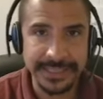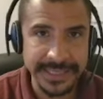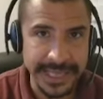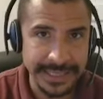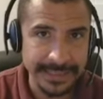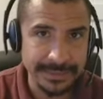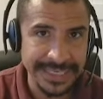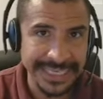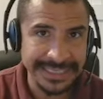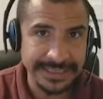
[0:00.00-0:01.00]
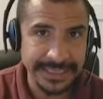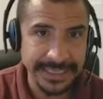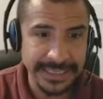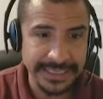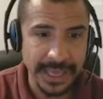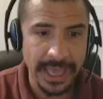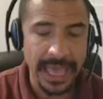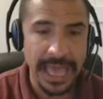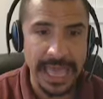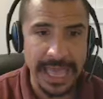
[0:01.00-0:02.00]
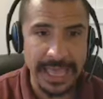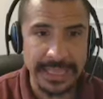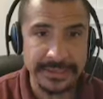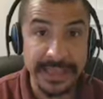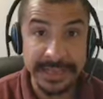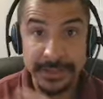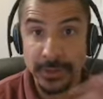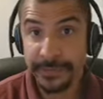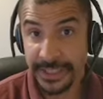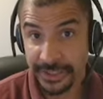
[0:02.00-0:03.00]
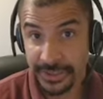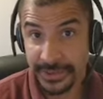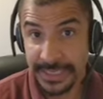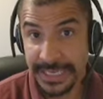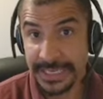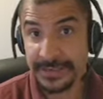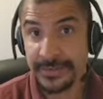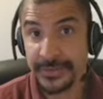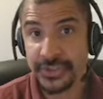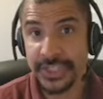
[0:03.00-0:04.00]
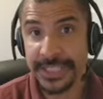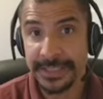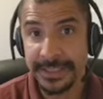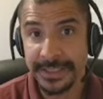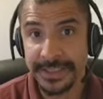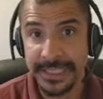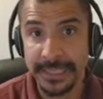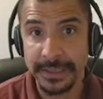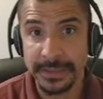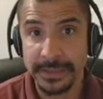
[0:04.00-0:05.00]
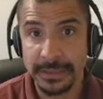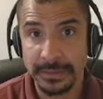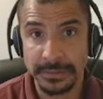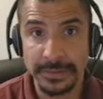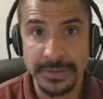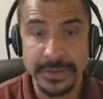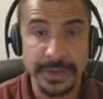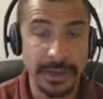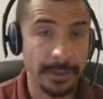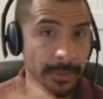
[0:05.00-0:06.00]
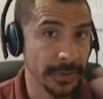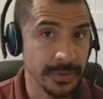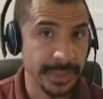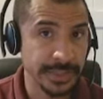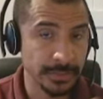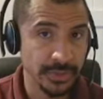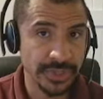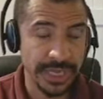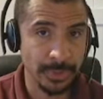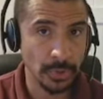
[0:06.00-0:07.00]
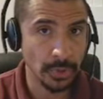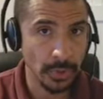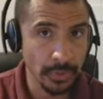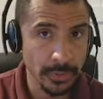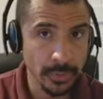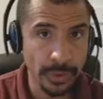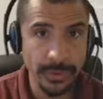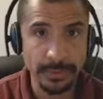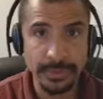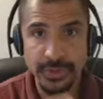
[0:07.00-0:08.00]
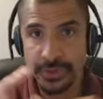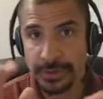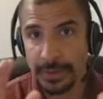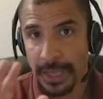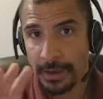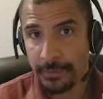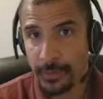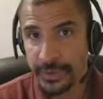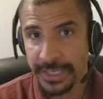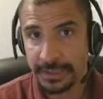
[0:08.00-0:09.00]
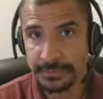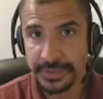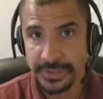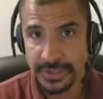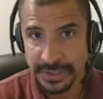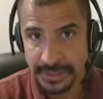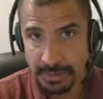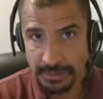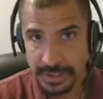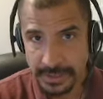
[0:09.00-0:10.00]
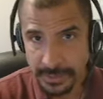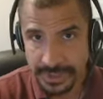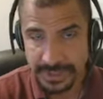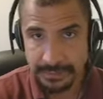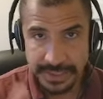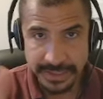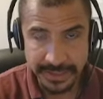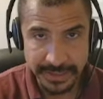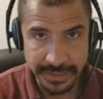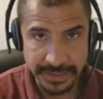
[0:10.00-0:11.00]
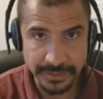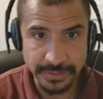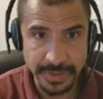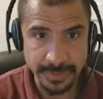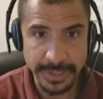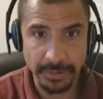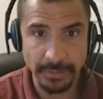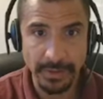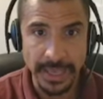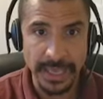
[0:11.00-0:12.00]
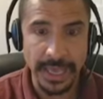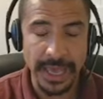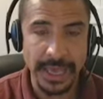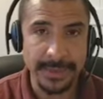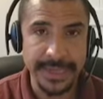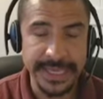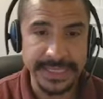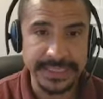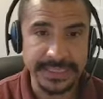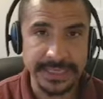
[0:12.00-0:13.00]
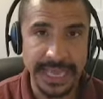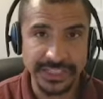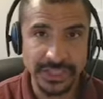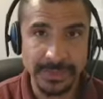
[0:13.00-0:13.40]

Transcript: times indeed. And that new faction is the Genestealer Cults. Now, I'm not going to spend too much time on lore and whatnot, but just to avoid any confusion, this is nothing to do with Tyranids. This isn't a Tyranid spin-off. It's actually